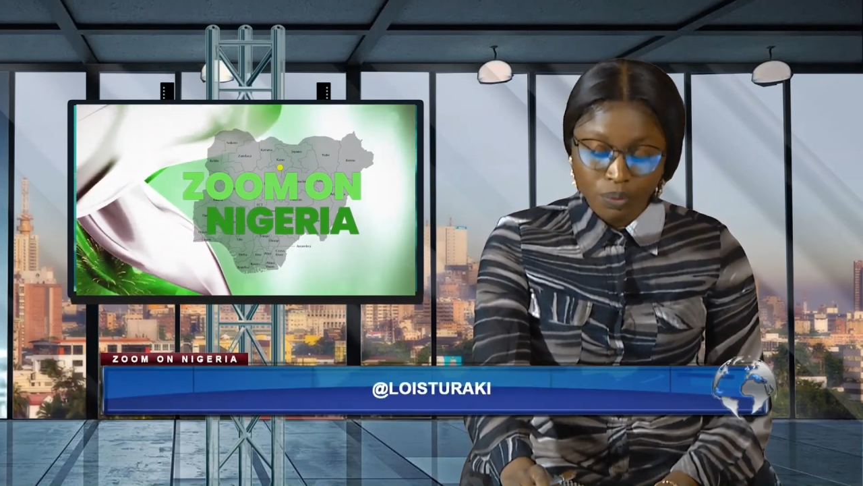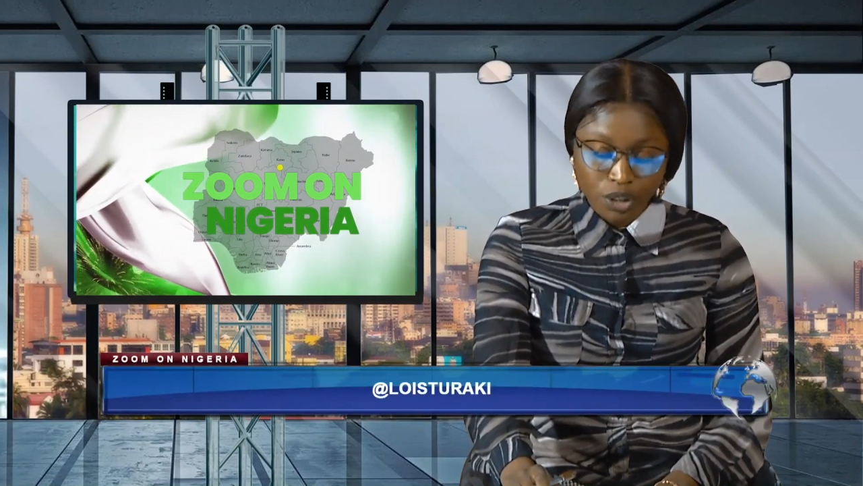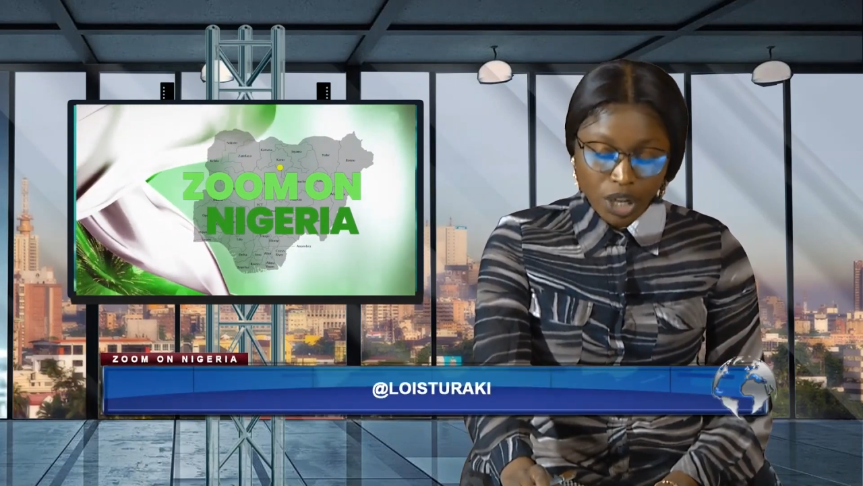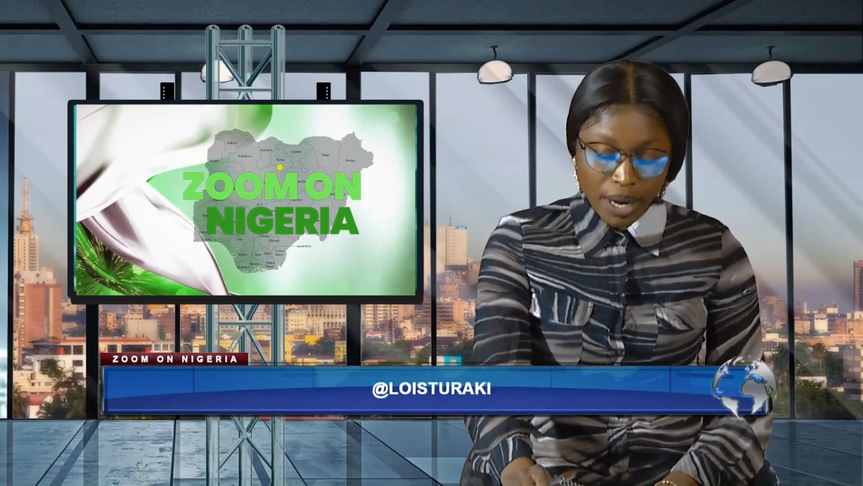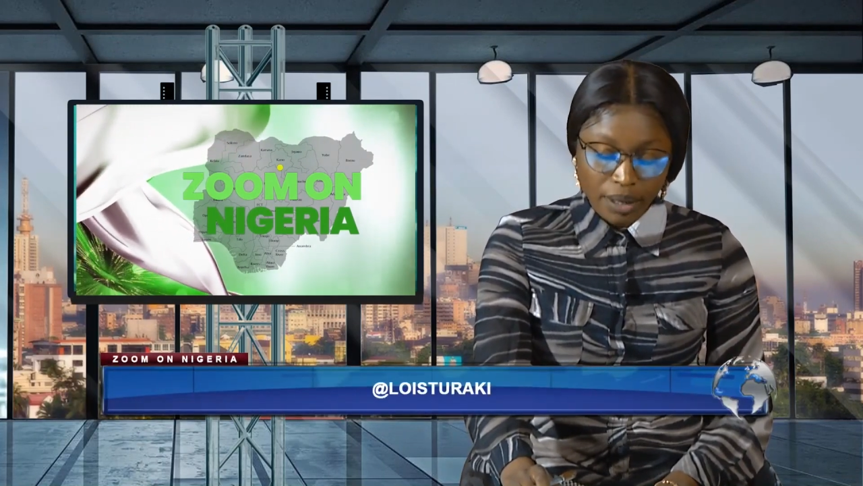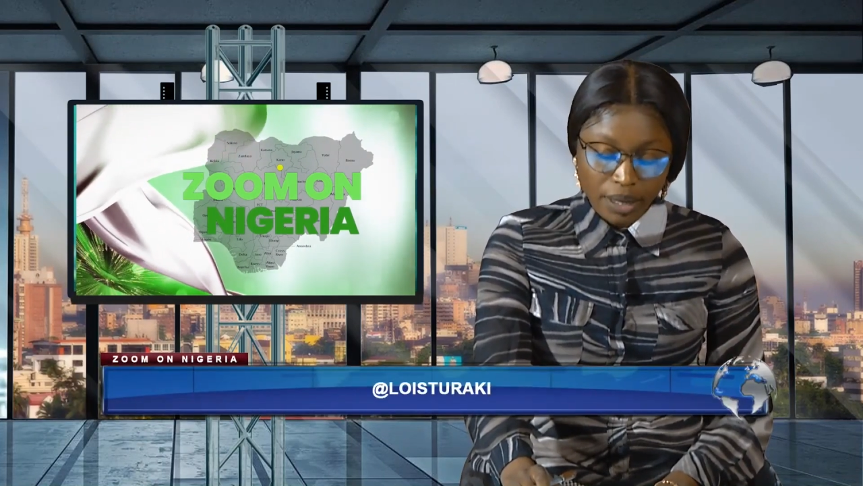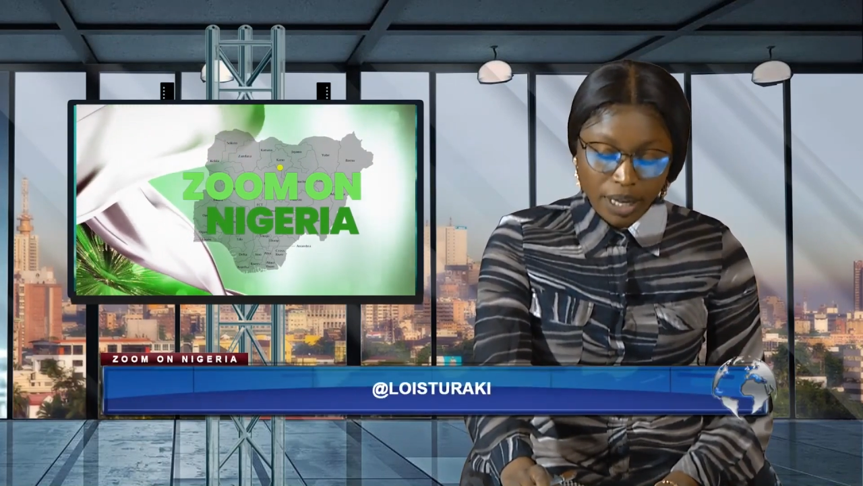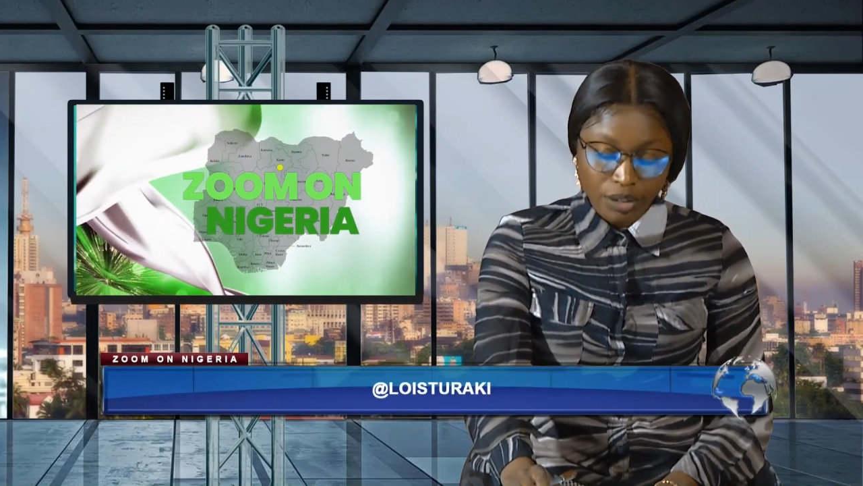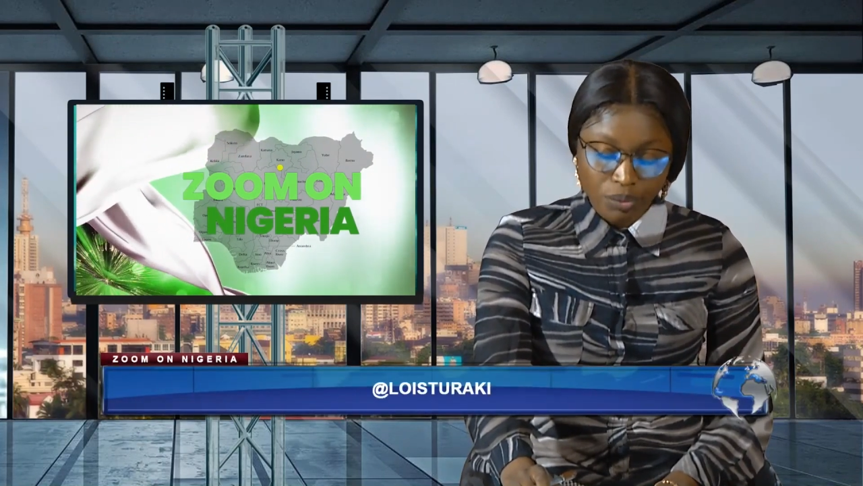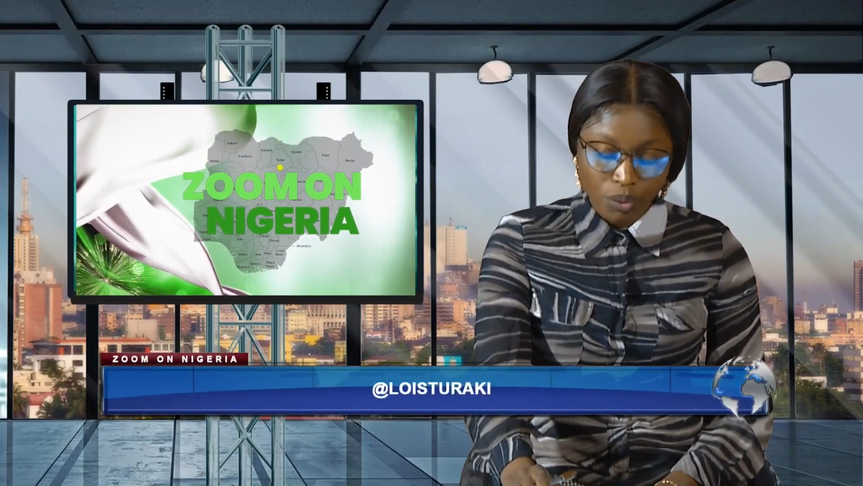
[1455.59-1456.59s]
China
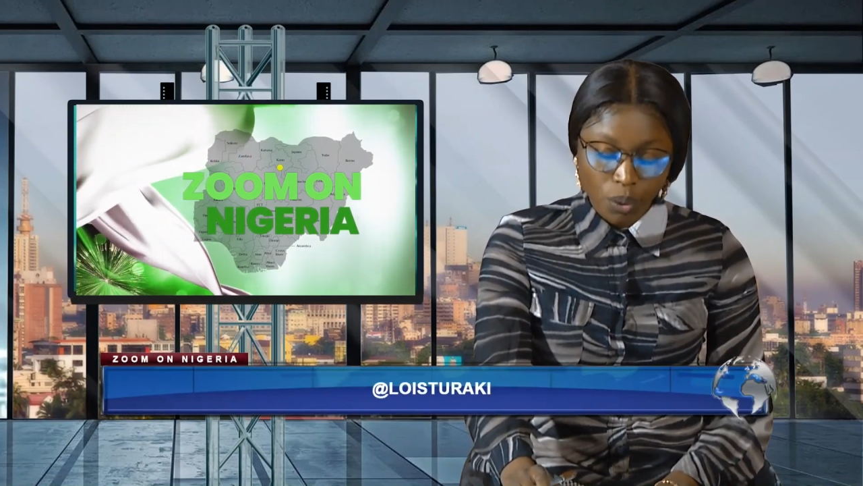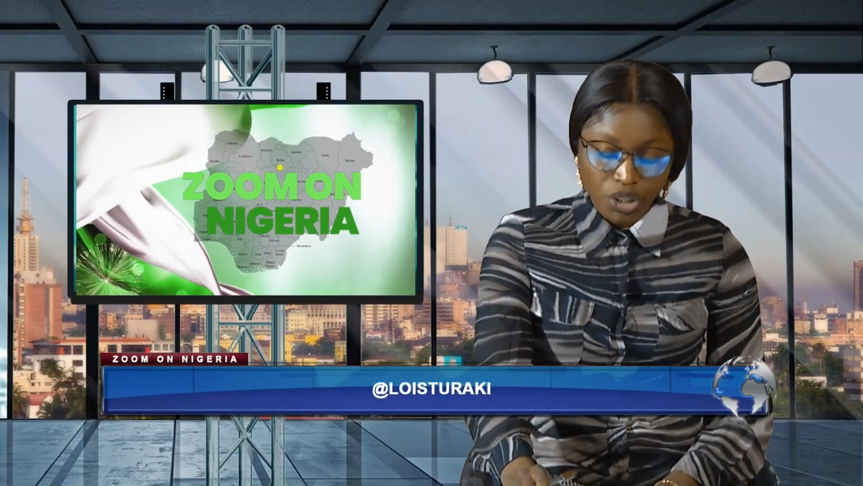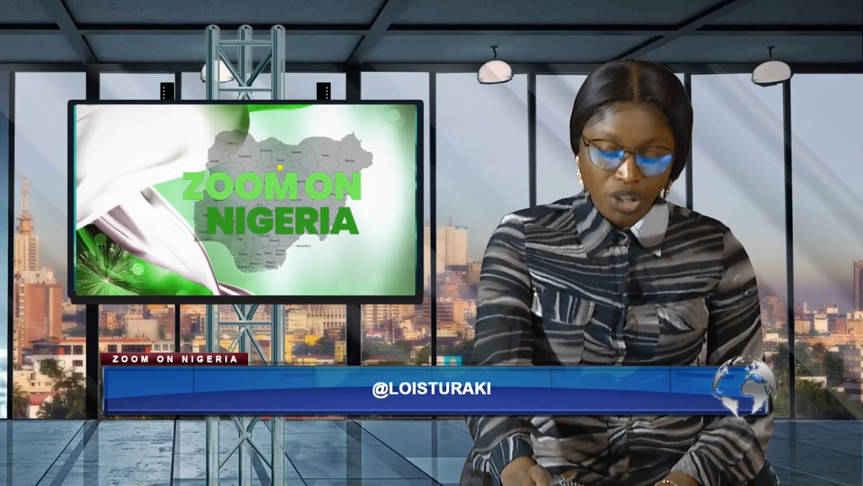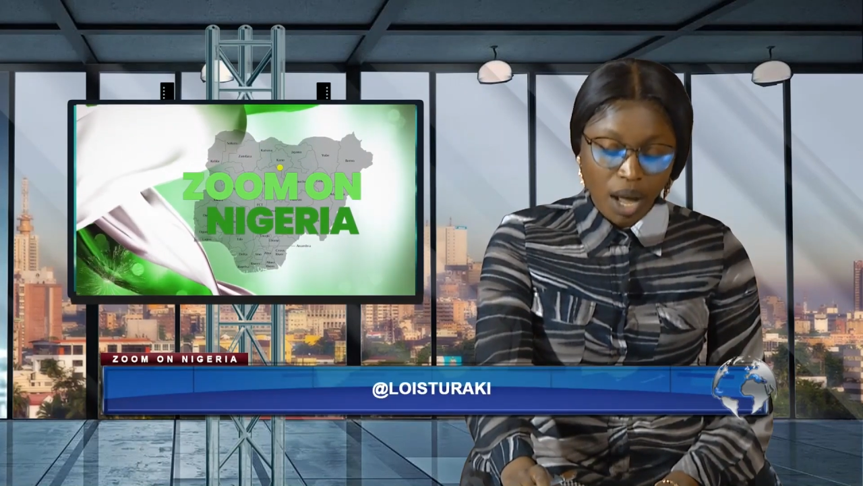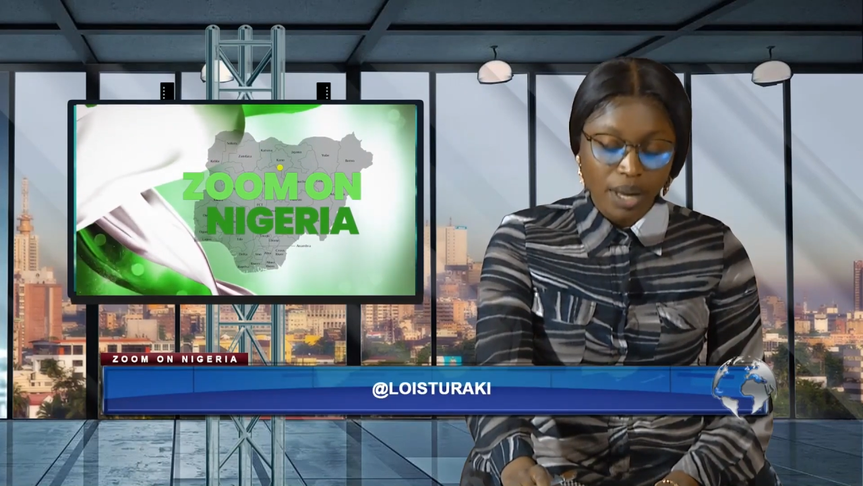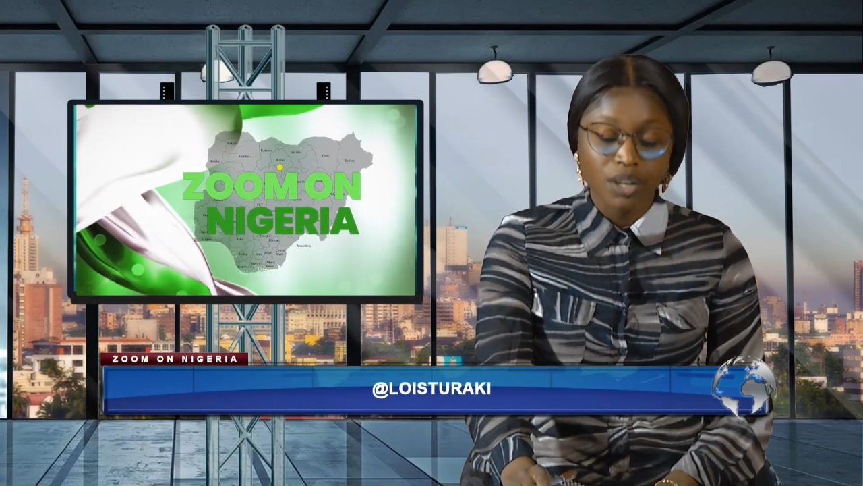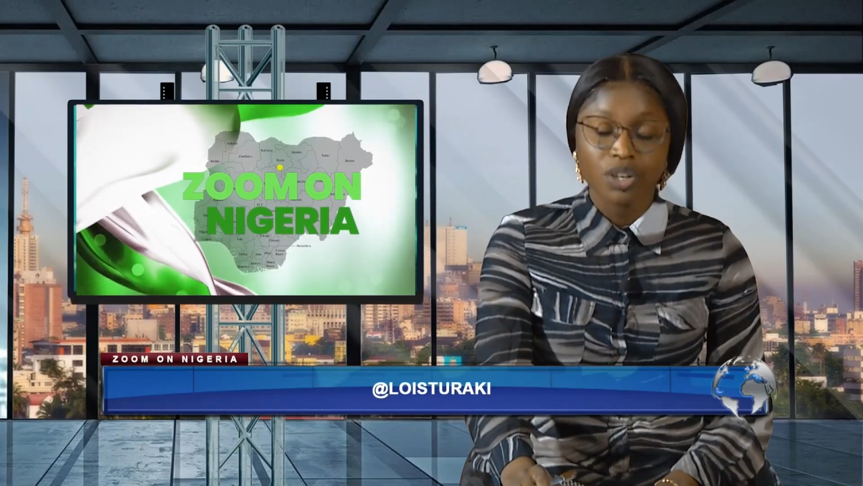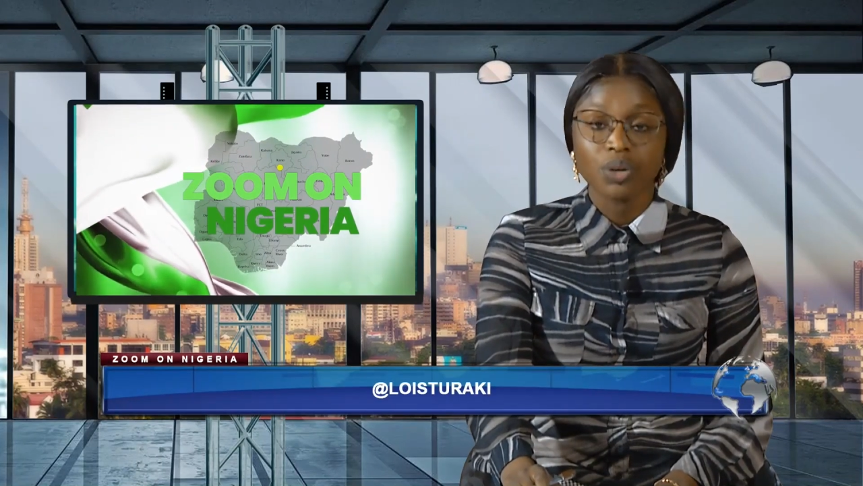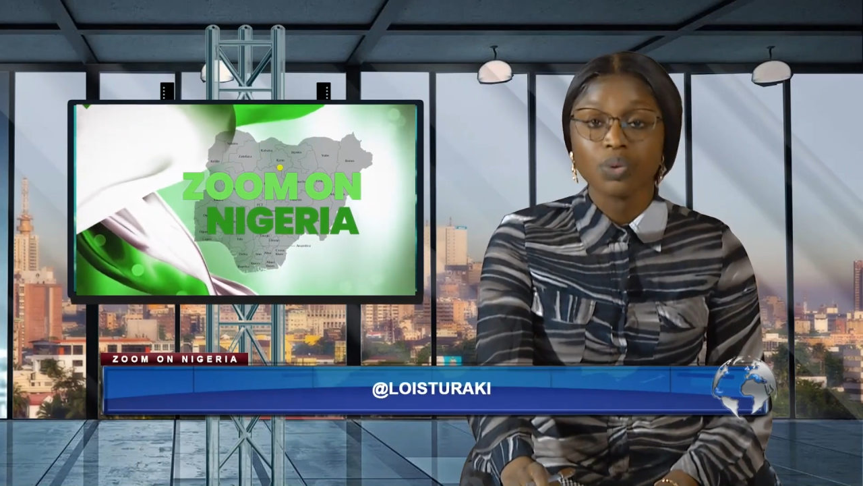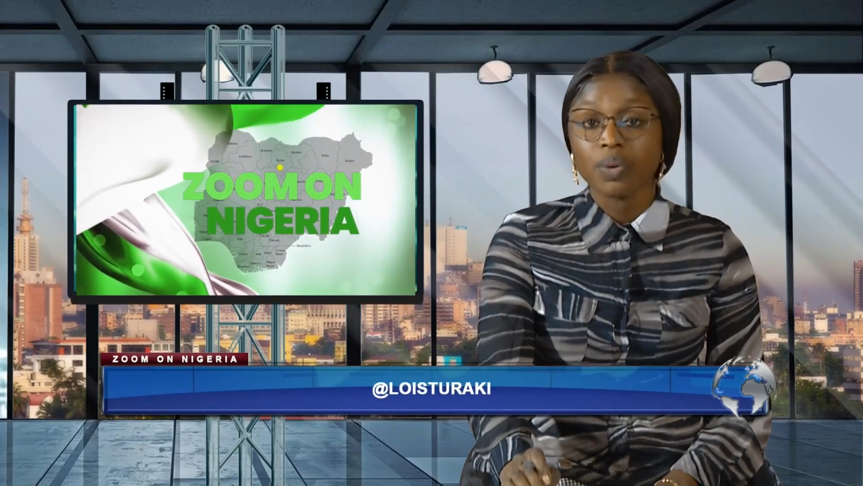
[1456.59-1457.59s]
aiding Russia in
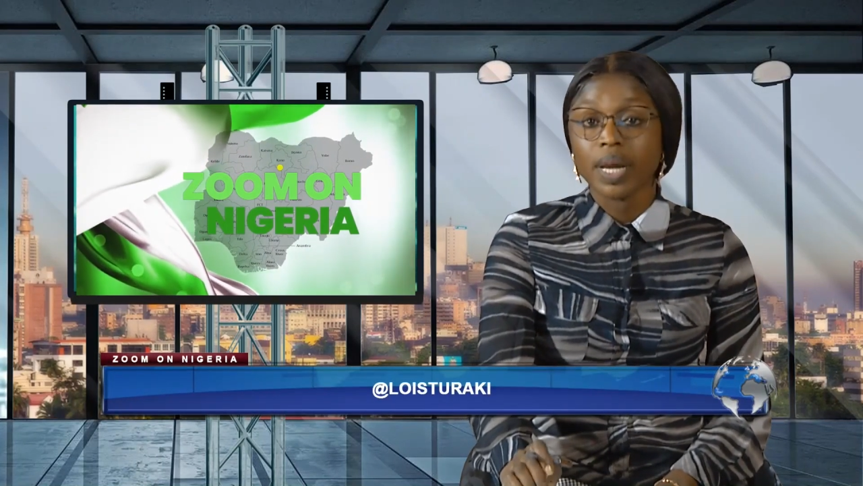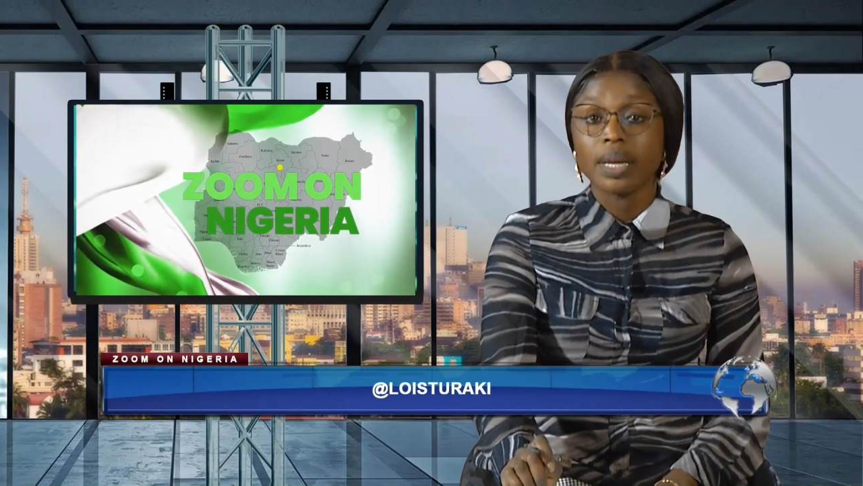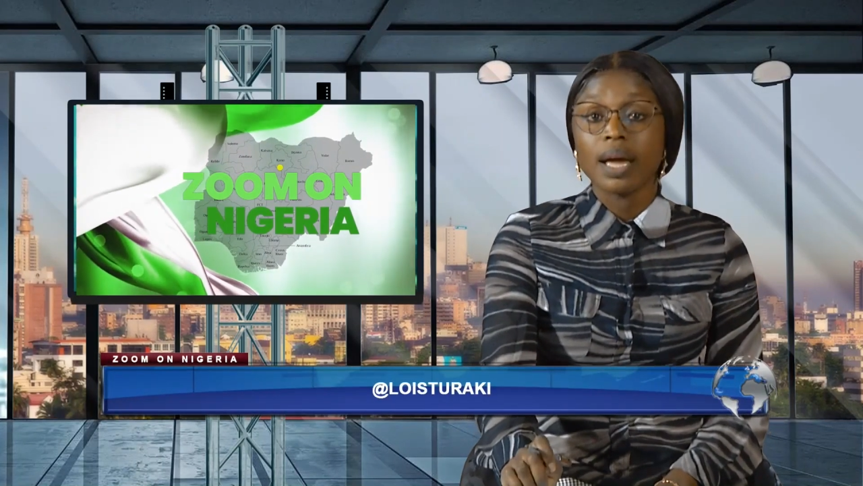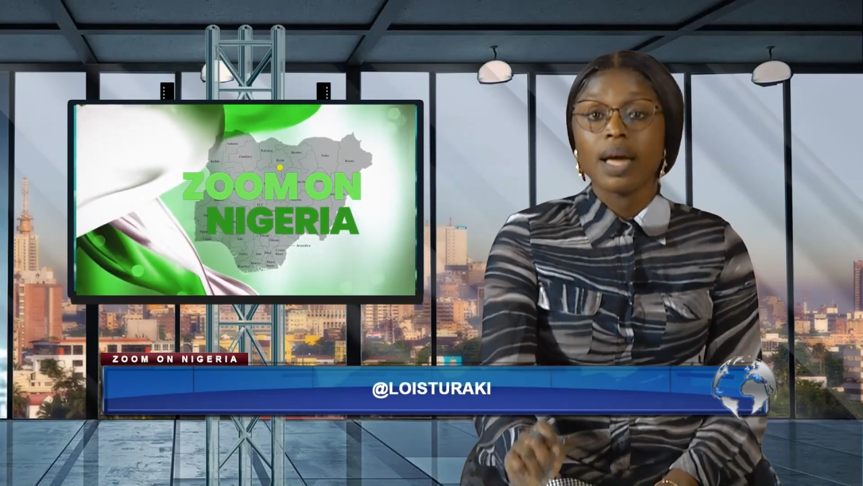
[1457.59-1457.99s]
Ukraine.